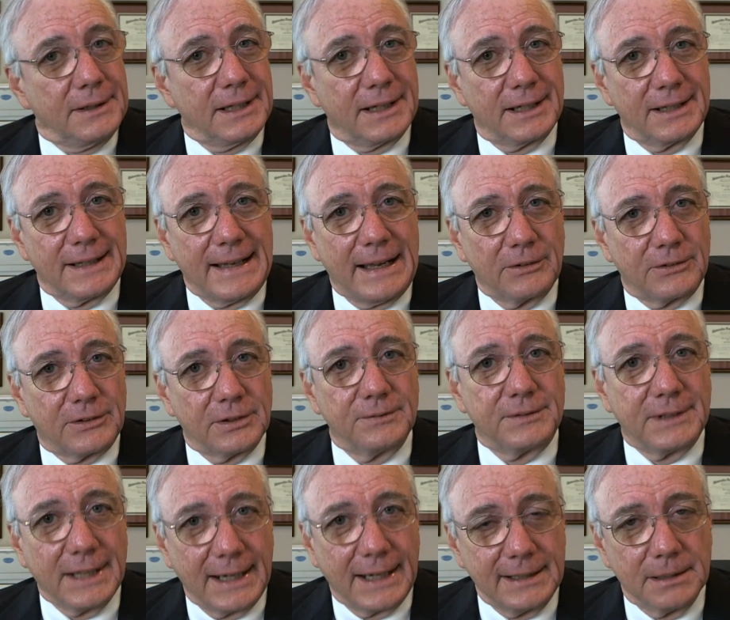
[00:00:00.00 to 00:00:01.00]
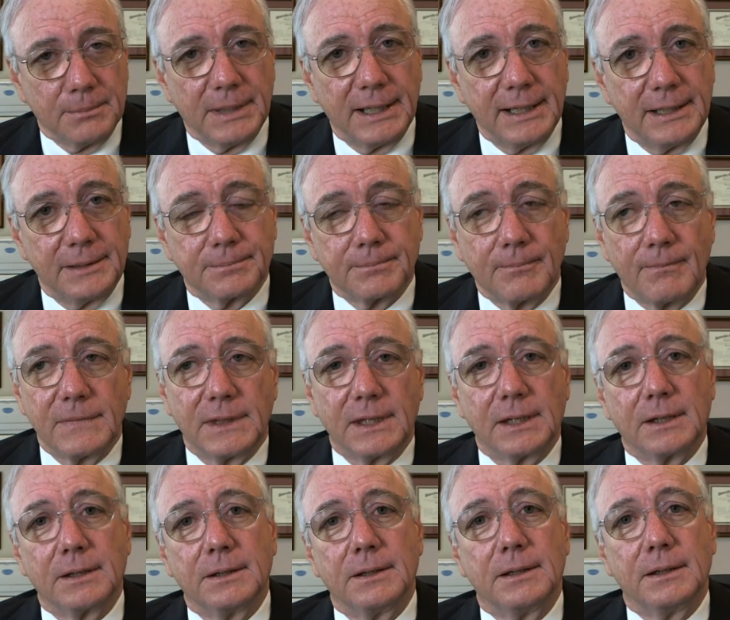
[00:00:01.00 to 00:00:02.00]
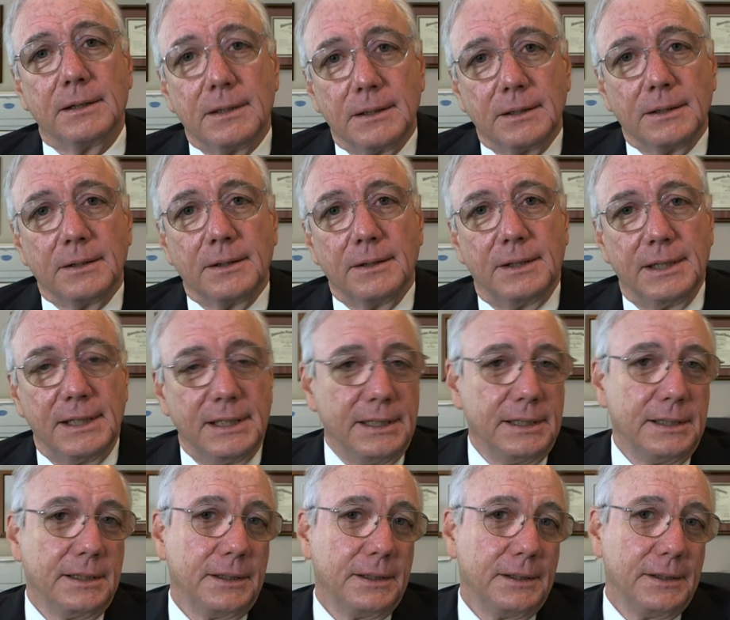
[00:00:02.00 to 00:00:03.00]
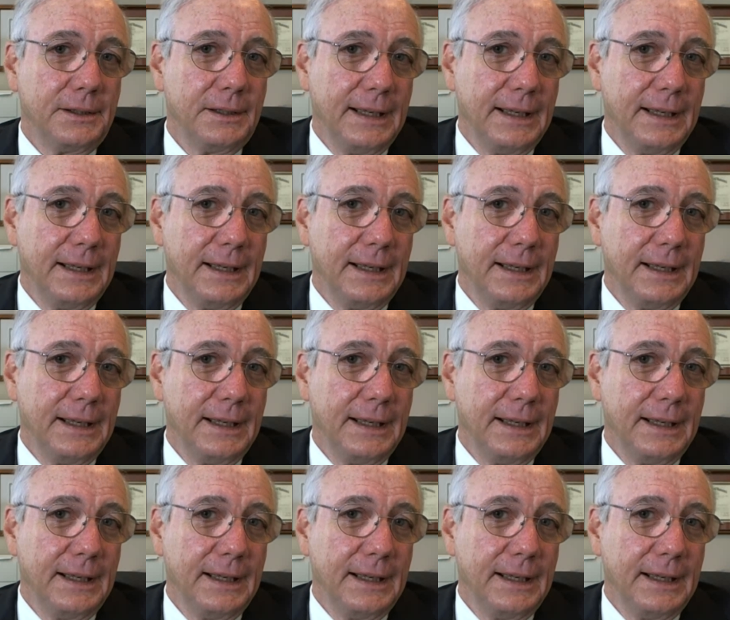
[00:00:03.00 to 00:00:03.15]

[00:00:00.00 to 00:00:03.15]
than an ounce of dynamite. The